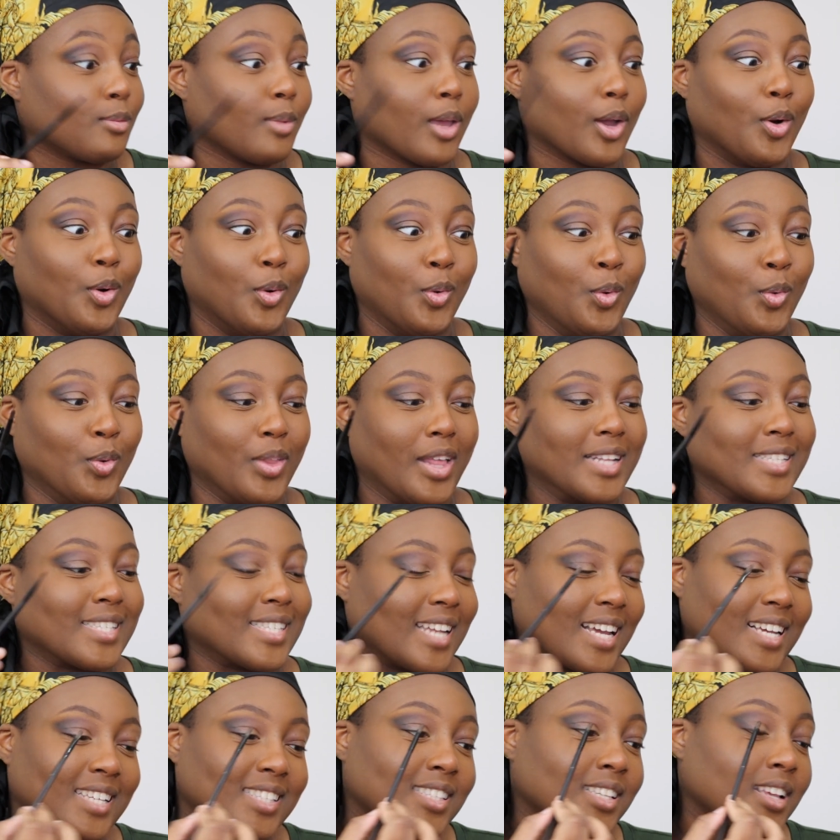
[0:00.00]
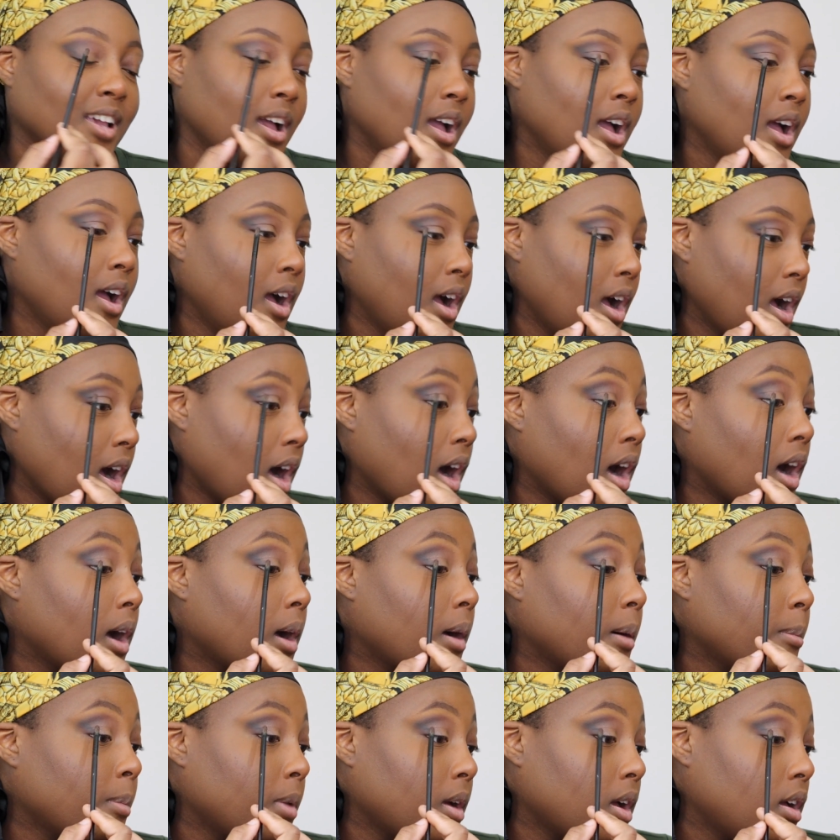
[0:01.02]
I'm like, oh, that's nice.
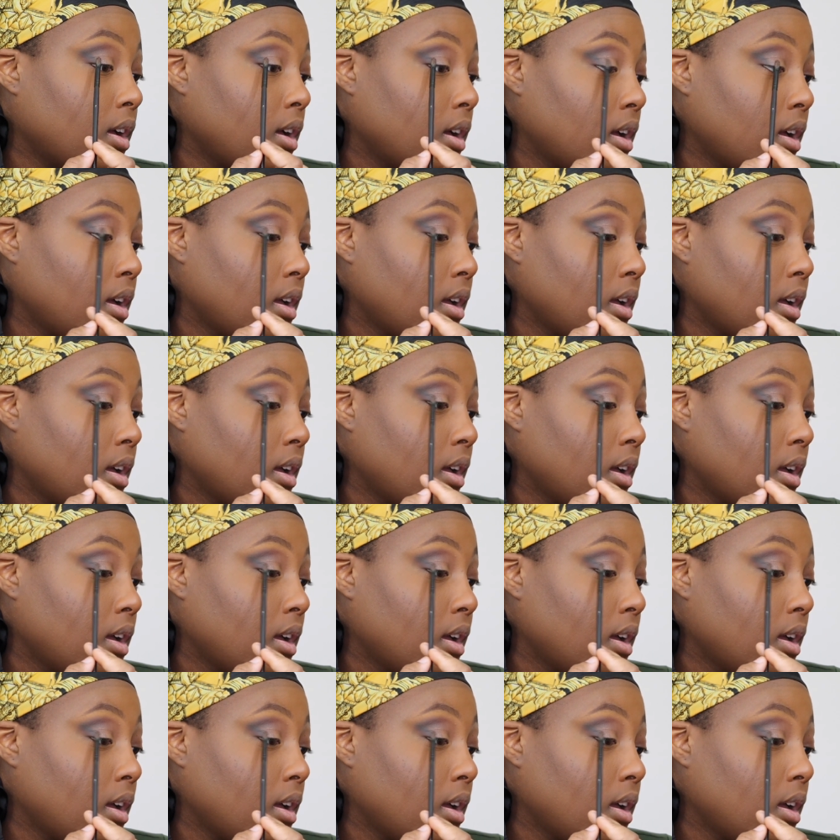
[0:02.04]
I